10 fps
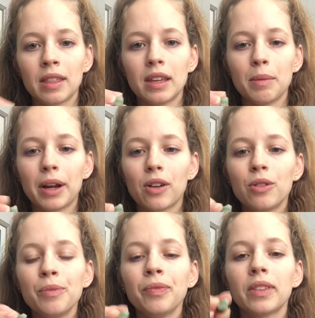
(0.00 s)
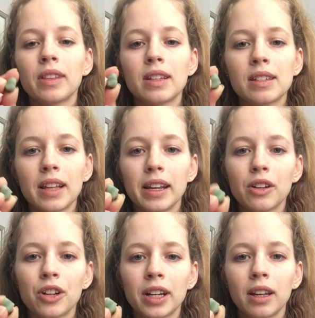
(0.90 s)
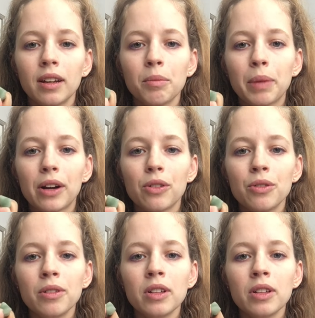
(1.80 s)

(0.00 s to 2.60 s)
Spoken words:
the beryl, this light green beryl,